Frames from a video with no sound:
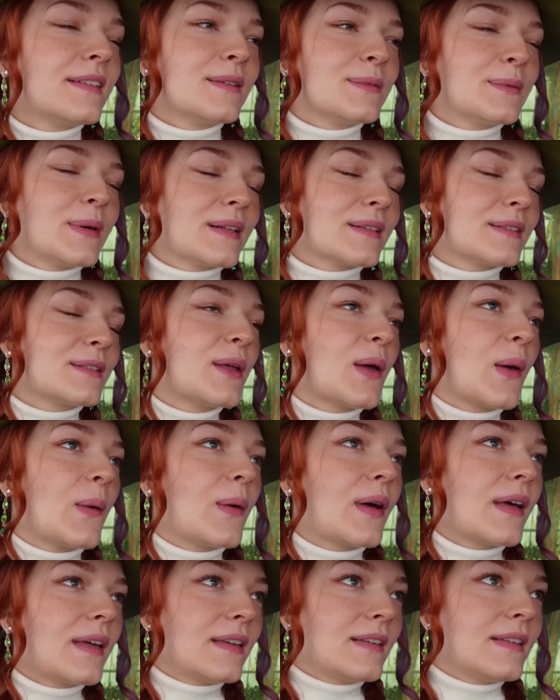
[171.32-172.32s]
Well, no,
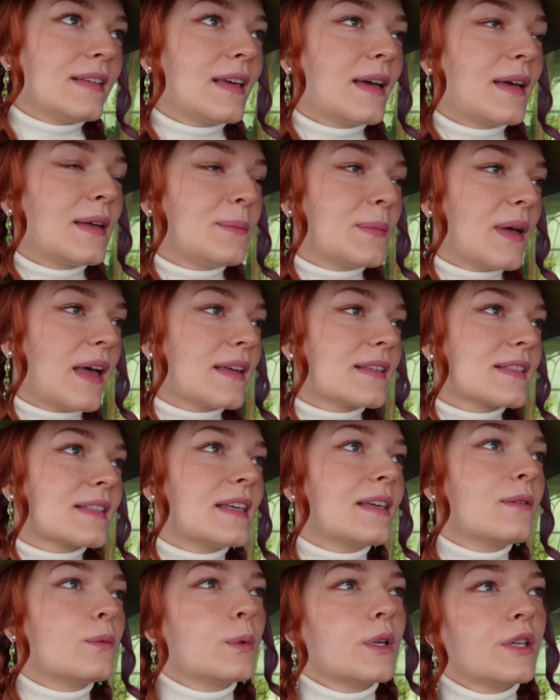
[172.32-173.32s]
I'm
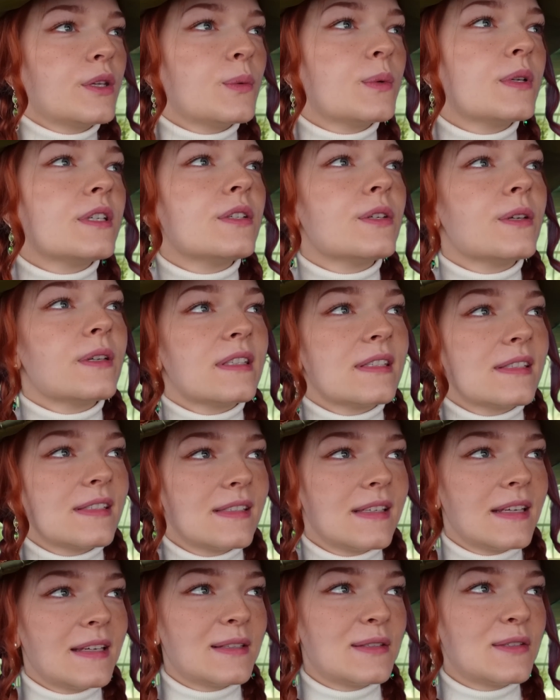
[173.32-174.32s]
asking what you would do
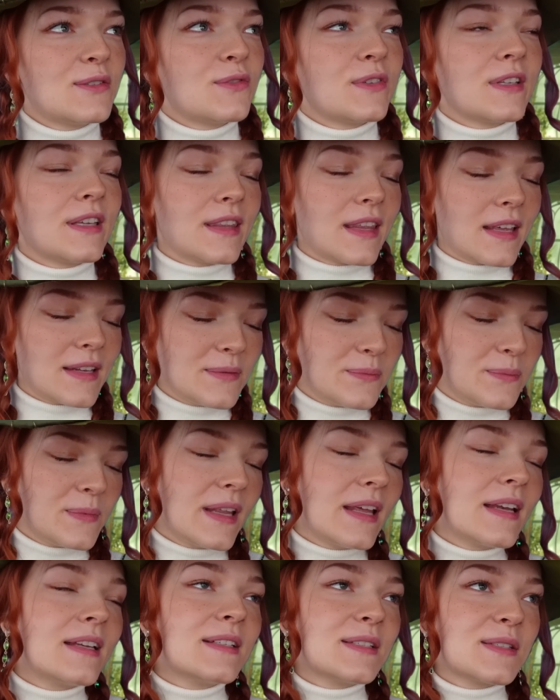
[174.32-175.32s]
instinctively.
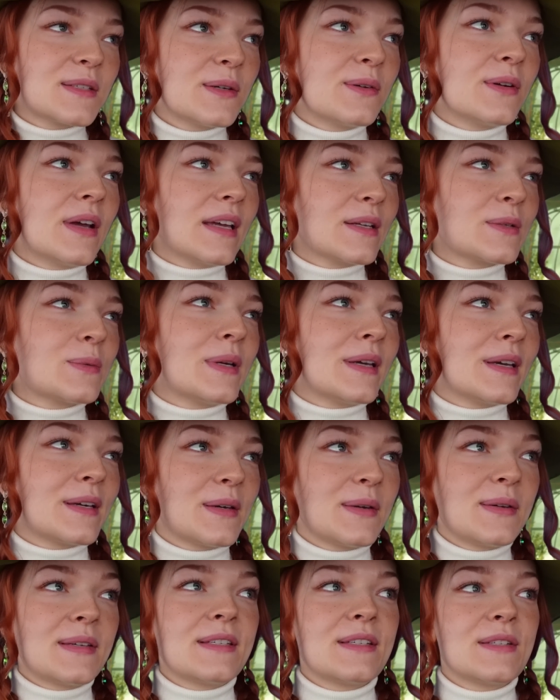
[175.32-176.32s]
That is correct, we are
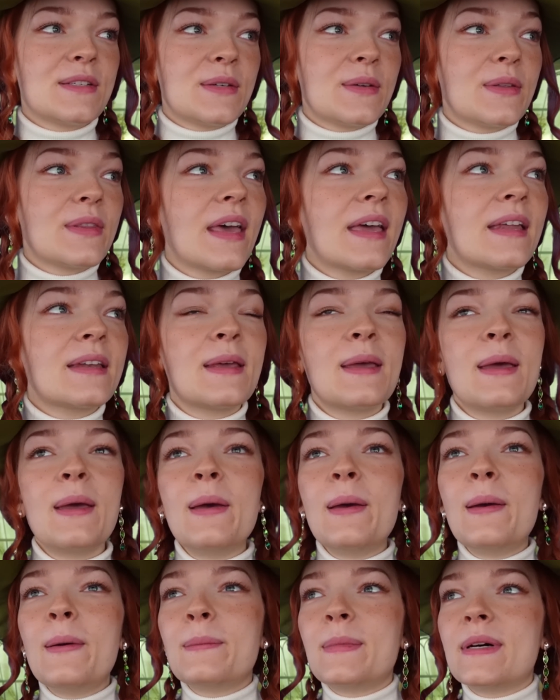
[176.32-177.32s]
going to do that.
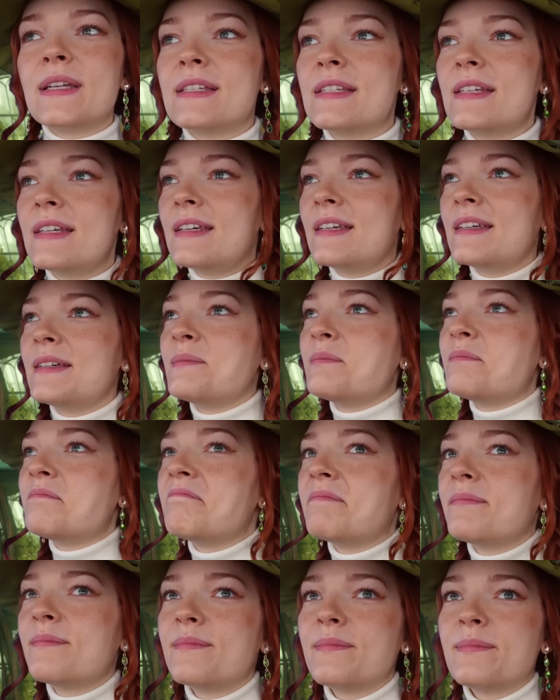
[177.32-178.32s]
But
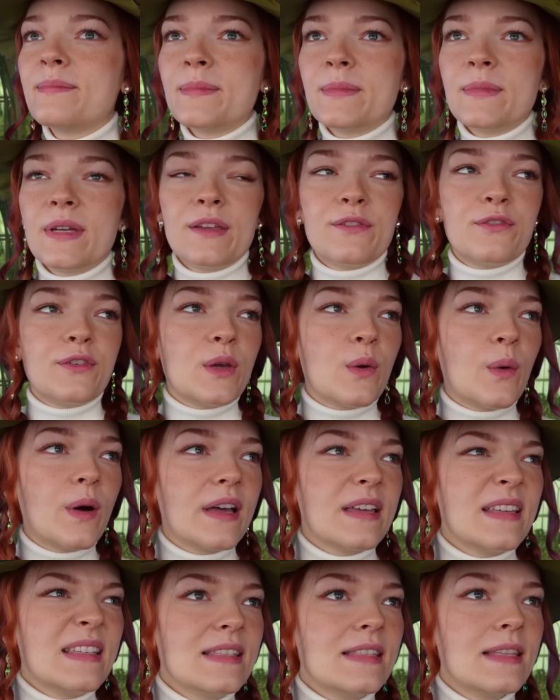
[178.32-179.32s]
if you are
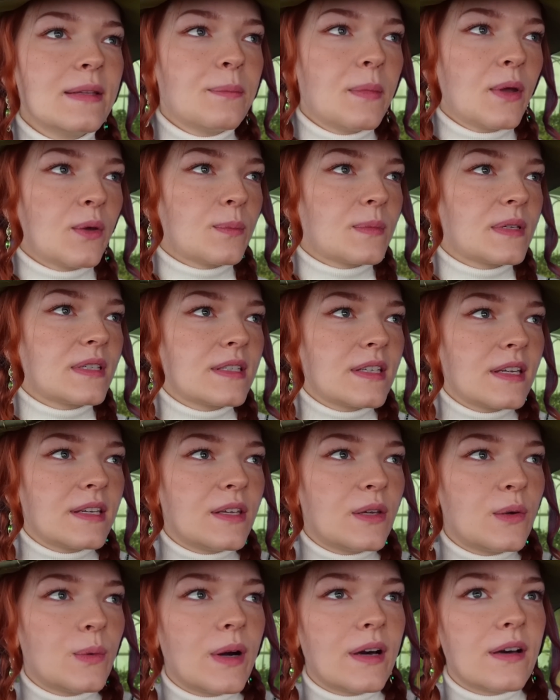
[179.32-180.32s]
in the moment
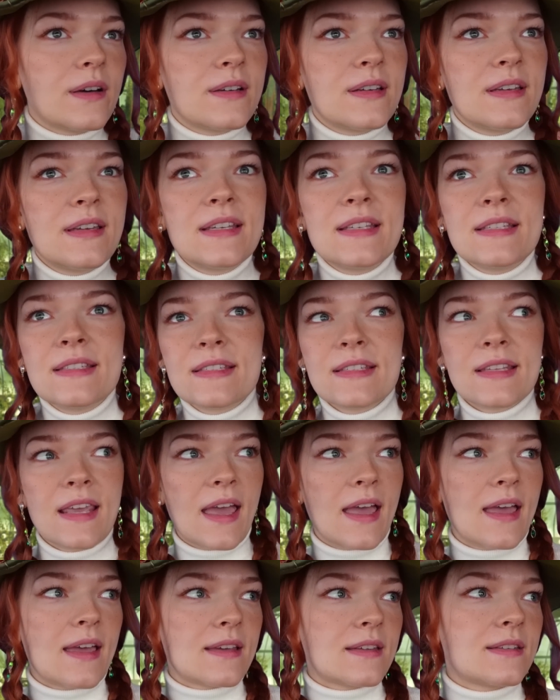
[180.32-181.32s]
and you are
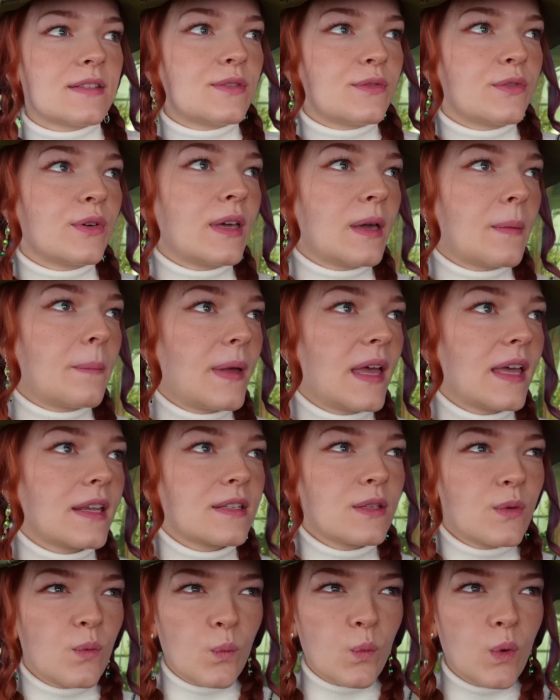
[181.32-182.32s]
scared for your
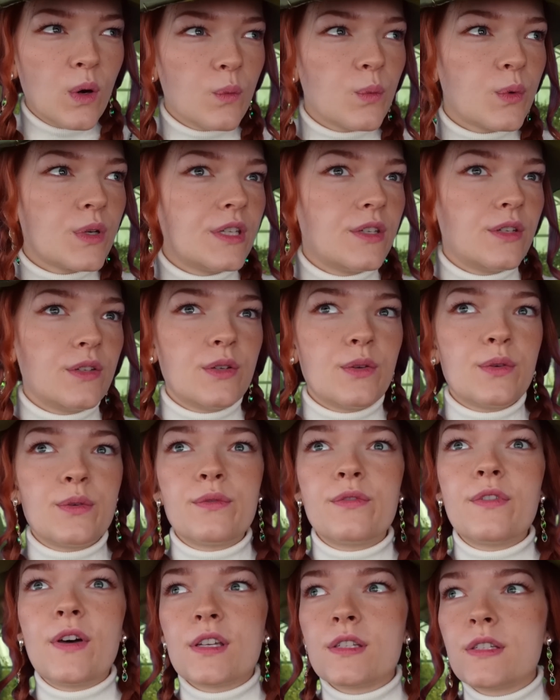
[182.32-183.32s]
pet, what would you do?
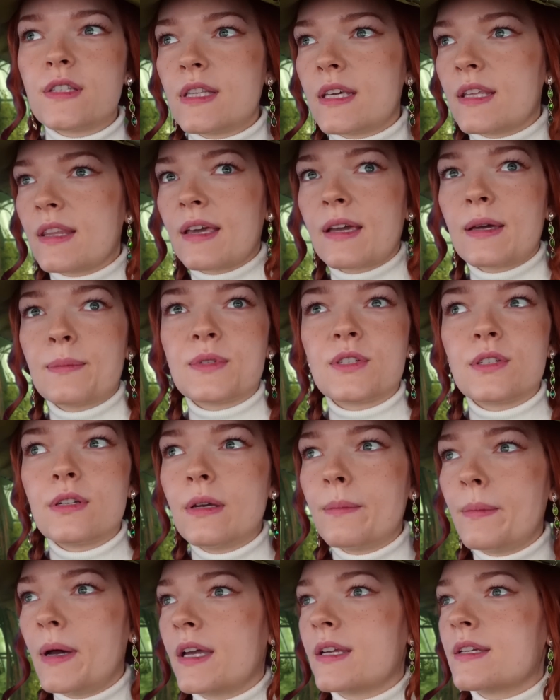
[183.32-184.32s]
First thing that comes to
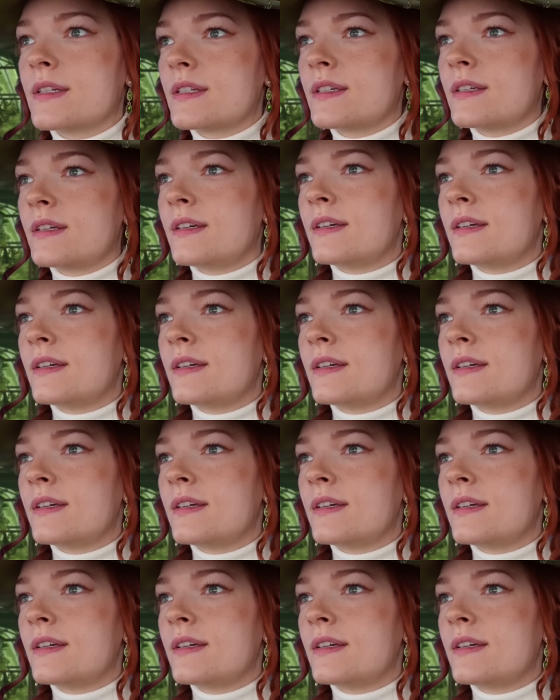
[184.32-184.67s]
your mind.